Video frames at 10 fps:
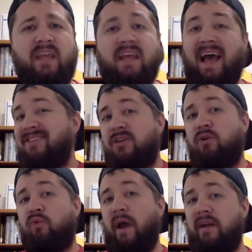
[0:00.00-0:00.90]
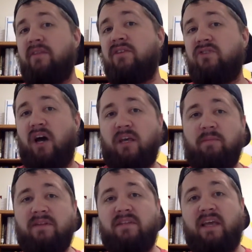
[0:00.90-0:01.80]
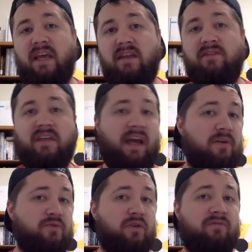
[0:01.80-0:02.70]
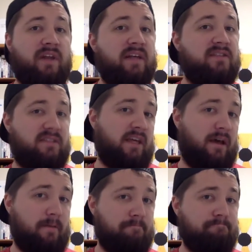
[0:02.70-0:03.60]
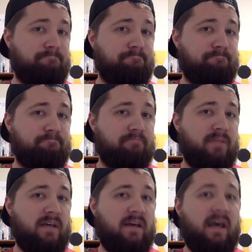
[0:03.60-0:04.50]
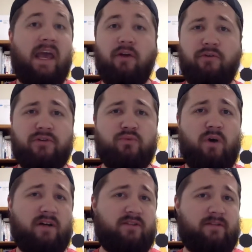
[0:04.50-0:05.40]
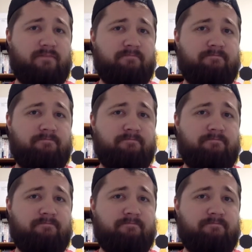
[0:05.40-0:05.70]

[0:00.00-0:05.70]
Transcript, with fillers: and as they were writing these documents in the Council of Nicaea, Arius walks in.